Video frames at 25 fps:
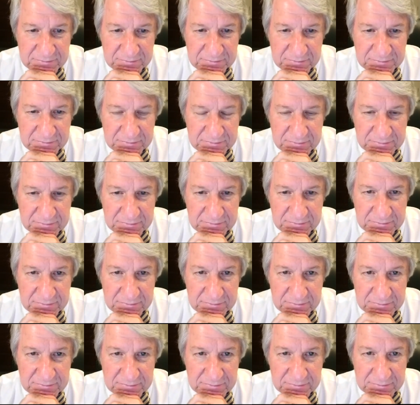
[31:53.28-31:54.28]

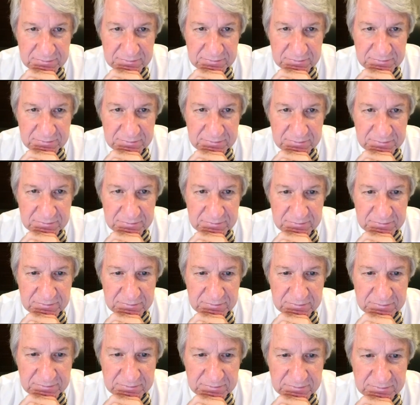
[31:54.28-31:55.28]

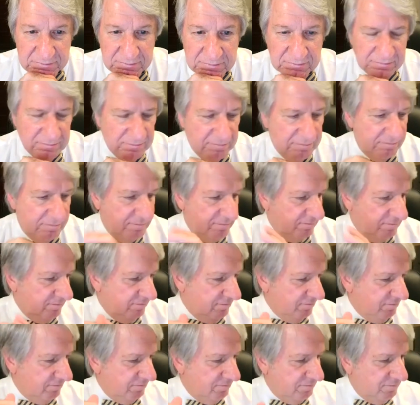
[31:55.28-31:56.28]

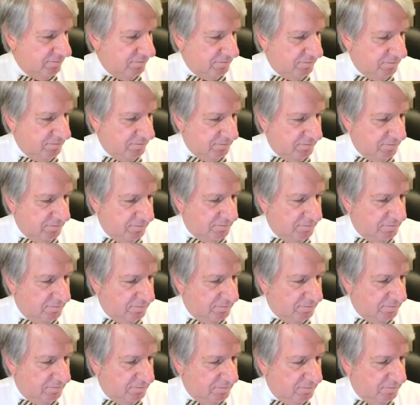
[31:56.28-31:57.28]

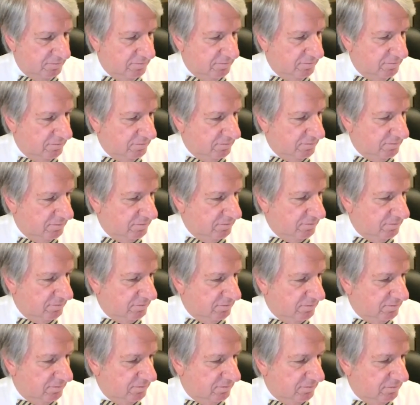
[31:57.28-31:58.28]

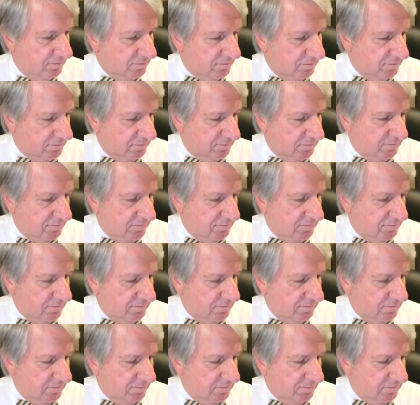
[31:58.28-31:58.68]
No words are spoken by the person on screen.